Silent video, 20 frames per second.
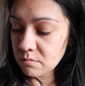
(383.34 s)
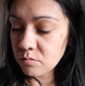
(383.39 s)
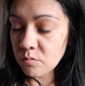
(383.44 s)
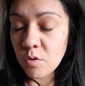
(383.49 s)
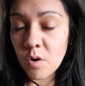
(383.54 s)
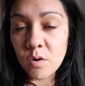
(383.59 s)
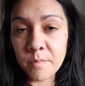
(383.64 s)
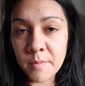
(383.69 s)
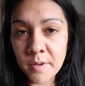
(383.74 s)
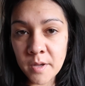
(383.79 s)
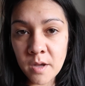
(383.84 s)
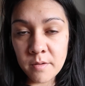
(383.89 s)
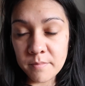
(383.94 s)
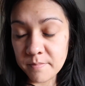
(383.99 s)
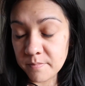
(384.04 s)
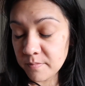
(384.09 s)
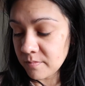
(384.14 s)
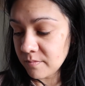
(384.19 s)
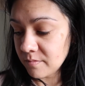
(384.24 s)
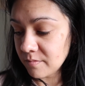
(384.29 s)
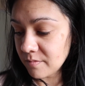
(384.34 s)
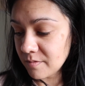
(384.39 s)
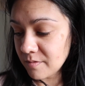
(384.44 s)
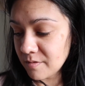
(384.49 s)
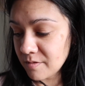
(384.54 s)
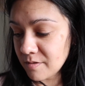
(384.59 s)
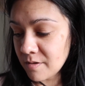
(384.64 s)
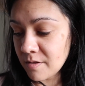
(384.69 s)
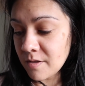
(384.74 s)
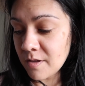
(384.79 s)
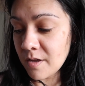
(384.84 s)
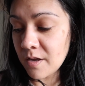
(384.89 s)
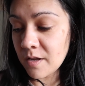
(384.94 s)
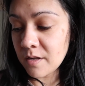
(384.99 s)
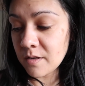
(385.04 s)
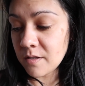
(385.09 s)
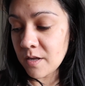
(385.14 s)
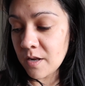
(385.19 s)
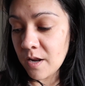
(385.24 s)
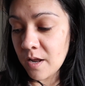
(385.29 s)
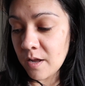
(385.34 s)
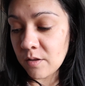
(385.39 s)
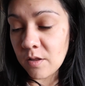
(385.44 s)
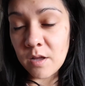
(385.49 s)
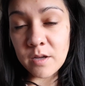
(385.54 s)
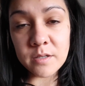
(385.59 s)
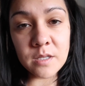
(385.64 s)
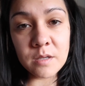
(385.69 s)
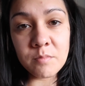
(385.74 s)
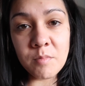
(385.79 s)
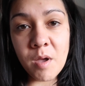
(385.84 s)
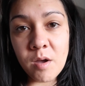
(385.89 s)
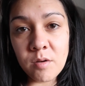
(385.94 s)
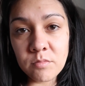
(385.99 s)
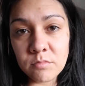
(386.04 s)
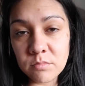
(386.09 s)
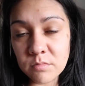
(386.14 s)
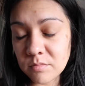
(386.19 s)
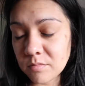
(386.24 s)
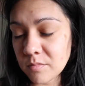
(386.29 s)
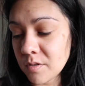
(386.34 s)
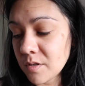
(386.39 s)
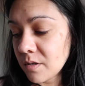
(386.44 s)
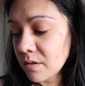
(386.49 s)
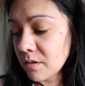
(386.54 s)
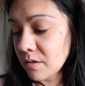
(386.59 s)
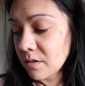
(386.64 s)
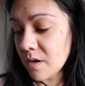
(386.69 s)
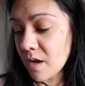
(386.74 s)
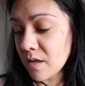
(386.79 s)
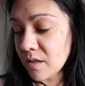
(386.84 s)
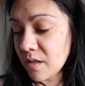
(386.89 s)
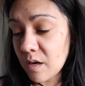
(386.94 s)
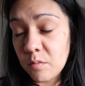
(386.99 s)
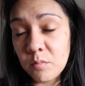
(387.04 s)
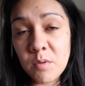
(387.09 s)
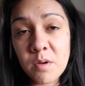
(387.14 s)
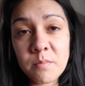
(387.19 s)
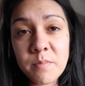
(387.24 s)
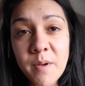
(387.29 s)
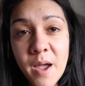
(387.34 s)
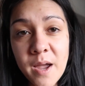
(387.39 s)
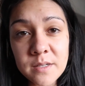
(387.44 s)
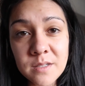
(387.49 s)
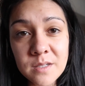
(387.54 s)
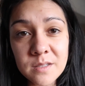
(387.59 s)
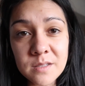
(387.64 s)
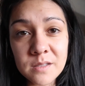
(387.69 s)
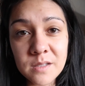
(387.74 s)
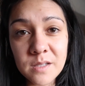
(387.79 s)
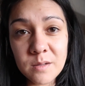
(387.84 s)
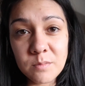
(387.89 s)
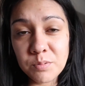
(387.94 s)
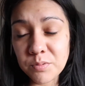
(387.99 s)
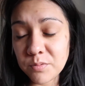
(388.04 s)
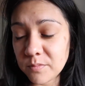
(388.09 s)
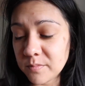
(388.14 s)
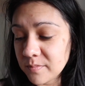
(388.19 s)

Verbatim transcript: woke me up, and then I locked him out, and then I went back to sleep.